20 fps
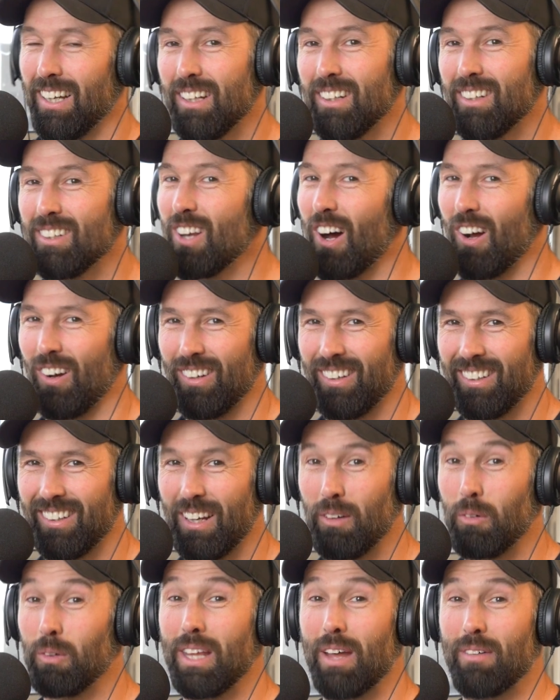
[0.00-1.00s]
no, it
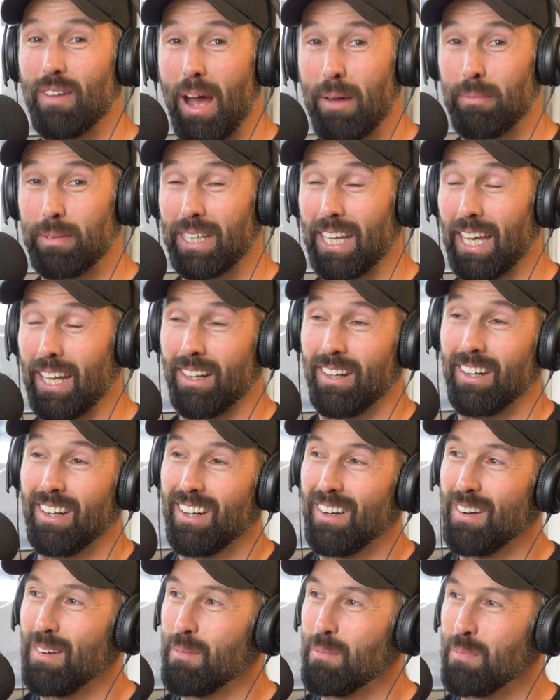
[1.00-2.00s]
will never happen well, again. It won't be
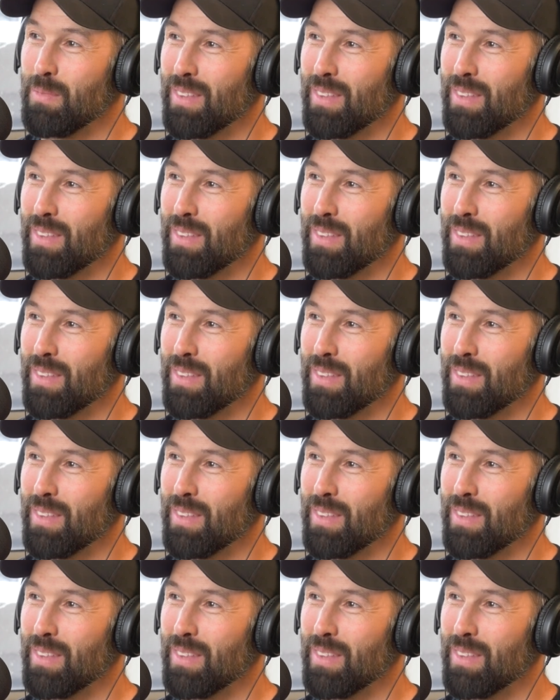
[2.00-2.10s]
next time.